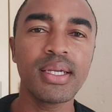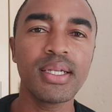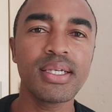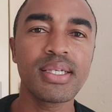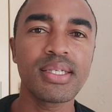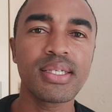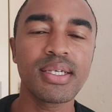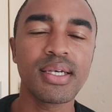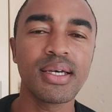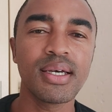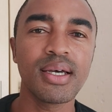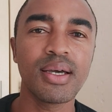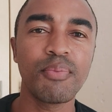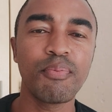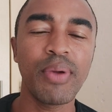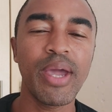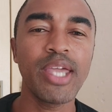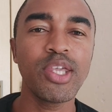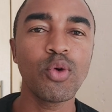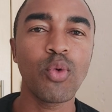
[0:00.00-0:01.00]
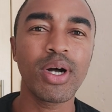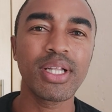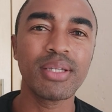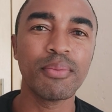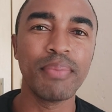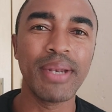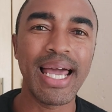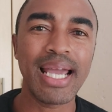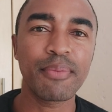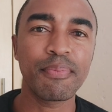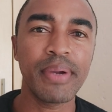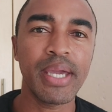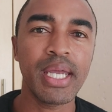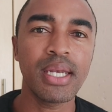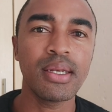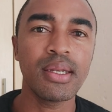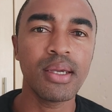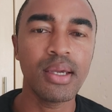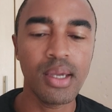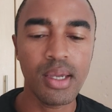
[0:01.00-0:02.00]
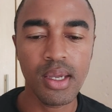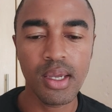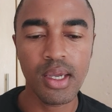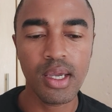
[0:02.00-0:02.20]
It is Panyaza the Black Pen.